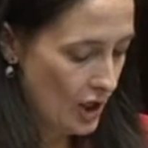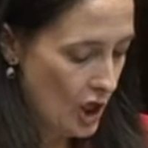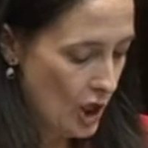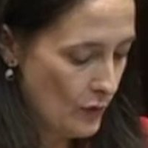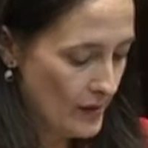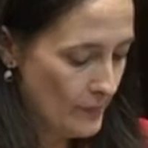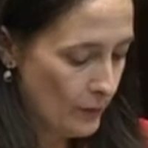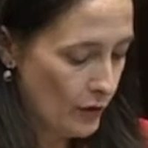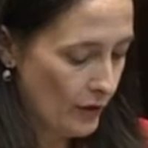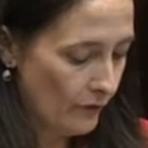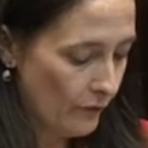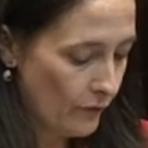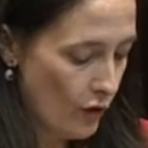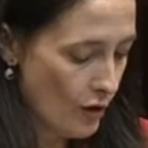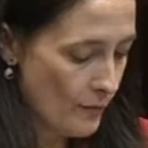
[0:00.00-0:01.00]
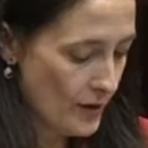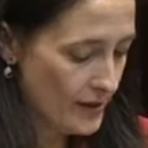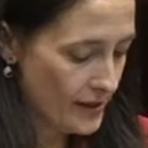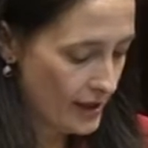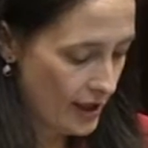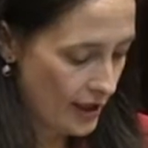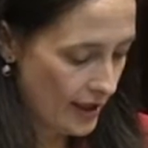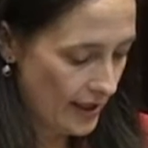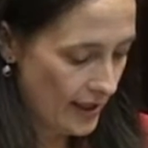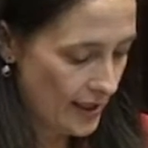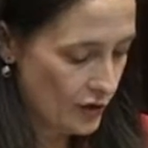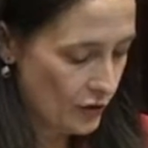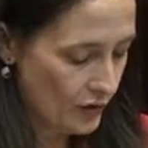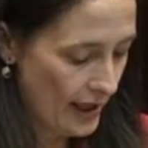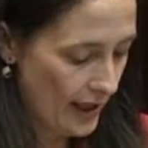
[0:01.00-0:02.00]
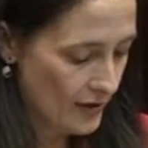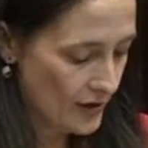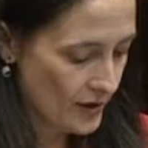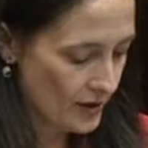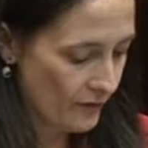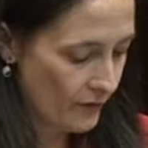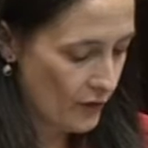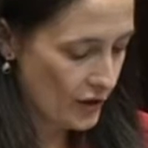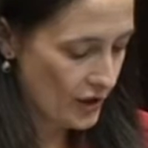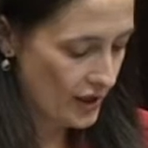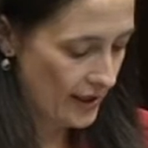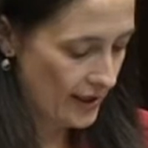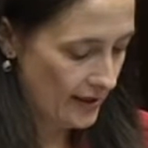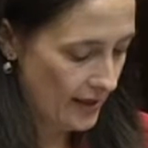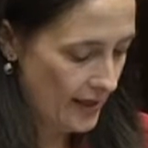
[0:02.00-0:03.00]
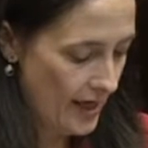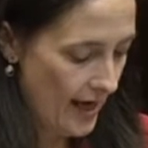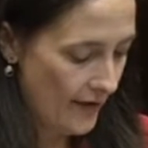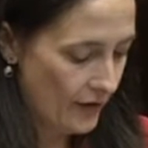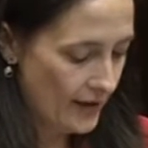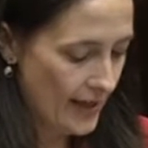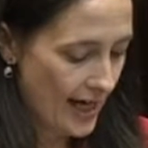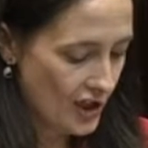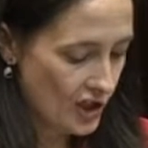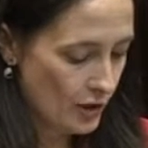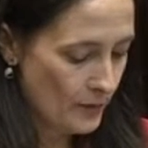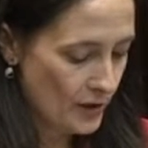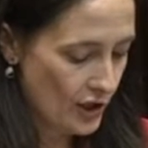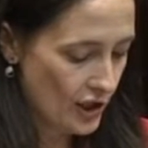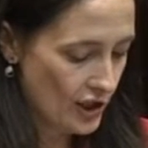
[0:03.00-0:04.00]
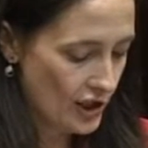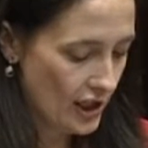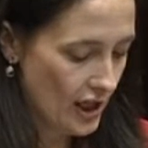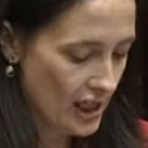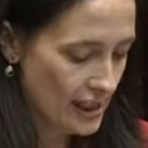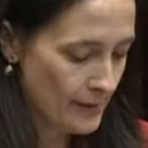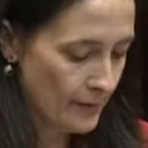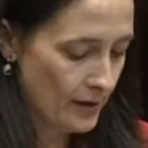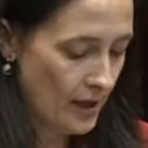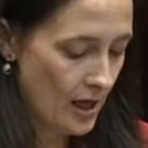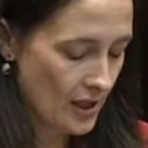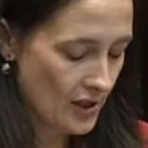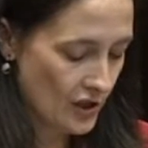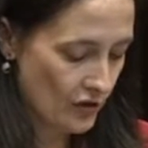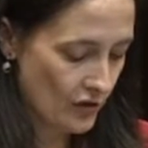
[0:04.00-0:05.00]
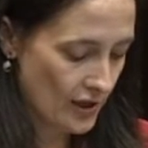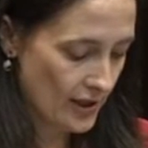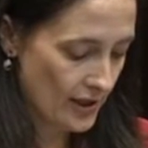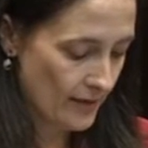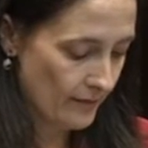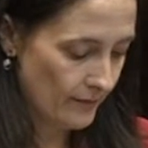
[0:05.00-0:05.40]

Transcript: who was born 4 months early in 2014 at the National Maternity Hospital, Holles Street.